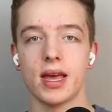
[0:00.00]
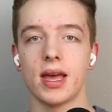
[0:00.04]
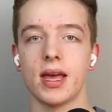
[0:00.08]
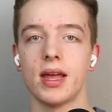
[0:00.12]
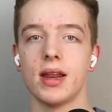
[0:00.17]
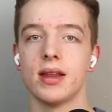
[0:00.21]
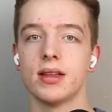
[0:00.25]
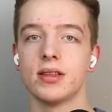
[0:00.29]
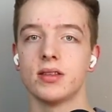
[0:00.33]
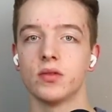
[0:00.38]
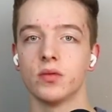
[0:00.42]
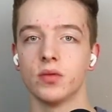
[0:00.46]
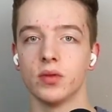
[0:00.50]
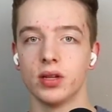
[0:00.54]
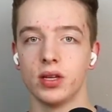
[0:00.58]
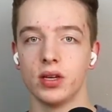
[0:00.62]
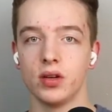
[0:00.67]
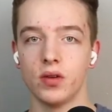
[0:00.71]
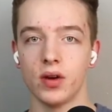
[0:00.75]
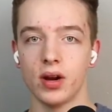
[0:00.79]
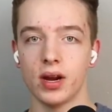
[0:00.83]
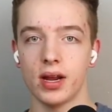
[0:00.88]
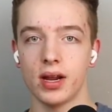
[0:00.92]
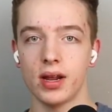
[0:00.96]
And it's a really
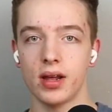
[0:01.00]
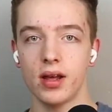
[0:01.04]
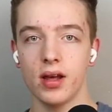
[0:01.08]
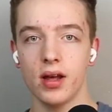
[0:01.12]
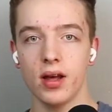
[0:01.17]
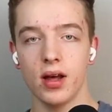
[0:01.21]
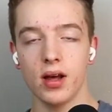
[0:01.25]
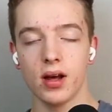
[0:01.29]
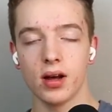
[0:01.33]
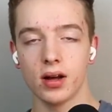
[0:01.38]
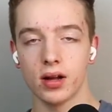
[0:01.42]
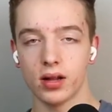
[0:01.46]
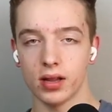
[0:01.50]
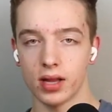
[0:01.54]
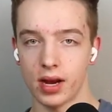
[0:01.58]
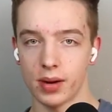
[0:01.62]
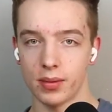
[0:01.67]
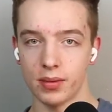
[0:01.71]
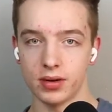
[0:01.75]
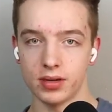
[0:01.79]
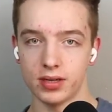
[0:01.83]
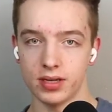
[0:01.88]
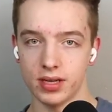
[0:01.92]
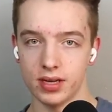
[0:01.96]
great
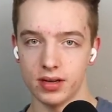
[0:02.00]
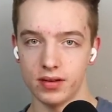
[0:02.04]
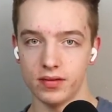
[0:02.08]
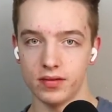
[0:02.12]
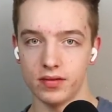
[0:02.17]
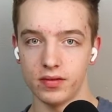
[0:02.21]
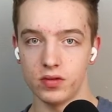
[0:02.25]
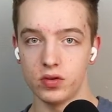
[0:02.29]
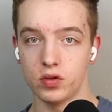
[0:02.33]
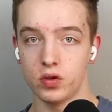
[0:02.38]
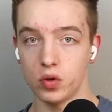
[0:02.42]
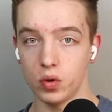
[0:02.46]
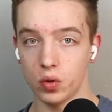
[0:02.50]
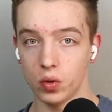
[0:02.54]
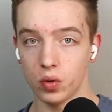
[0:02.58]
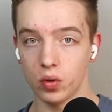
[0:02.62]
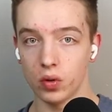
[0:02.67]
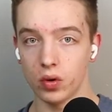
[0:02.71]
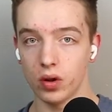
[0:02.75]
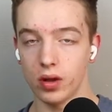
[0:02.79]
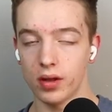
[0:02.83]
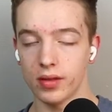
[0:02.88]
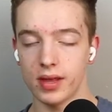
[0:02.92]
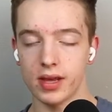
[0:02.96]
collaborative
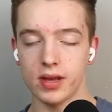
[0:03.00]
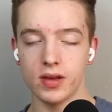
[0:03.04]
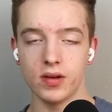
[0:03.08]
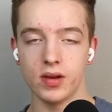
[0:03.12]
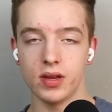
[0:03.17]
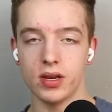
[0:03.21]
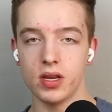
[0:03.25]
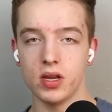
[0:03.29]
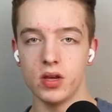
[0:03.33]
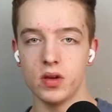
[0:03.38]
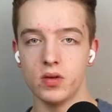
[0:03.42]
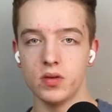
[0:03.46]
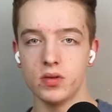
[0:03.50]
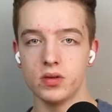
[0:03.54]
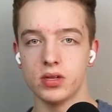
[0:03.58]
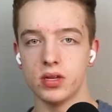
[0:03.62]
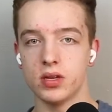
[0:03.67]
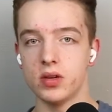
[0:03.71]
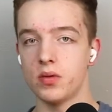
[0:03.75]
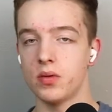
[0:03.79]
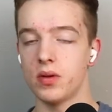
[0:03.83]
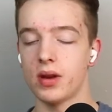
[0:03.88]
tool that you can use, and you can